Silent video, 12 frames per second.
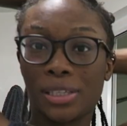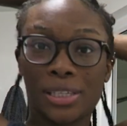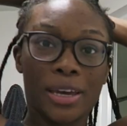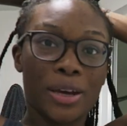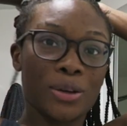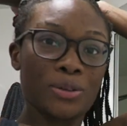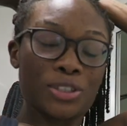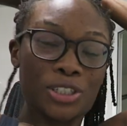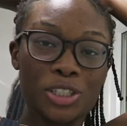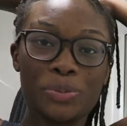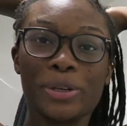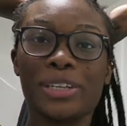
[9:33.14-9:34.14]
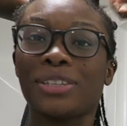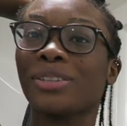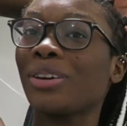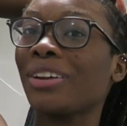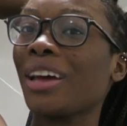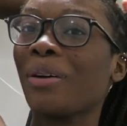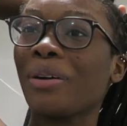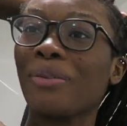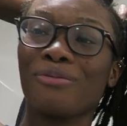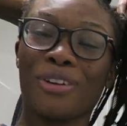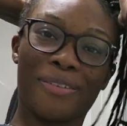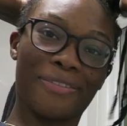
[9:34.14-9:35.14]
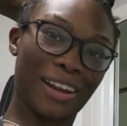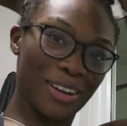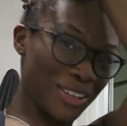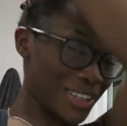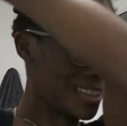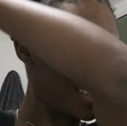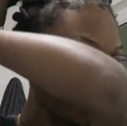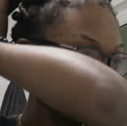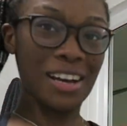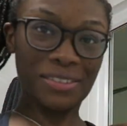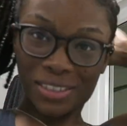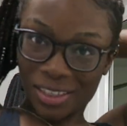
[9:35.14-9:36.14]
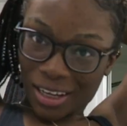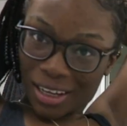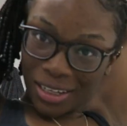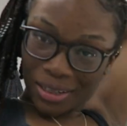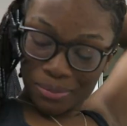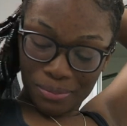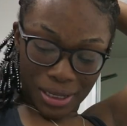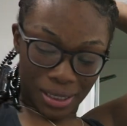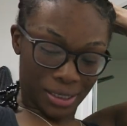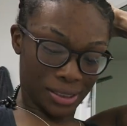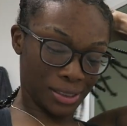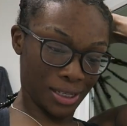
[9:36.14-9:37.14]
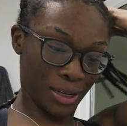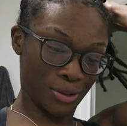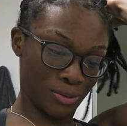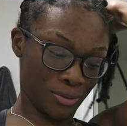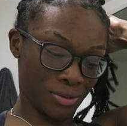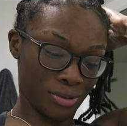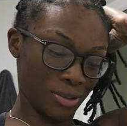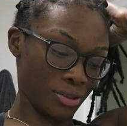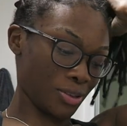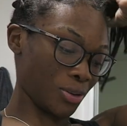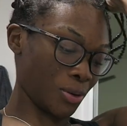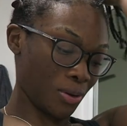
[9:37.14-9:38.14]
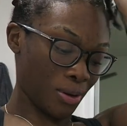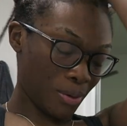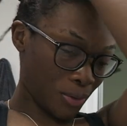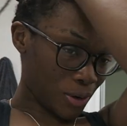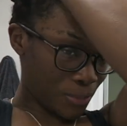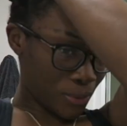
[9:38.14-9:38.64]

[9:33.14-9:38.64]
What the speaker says: to tell just based on how rough I look, I've started my cycle, and so I'm gonna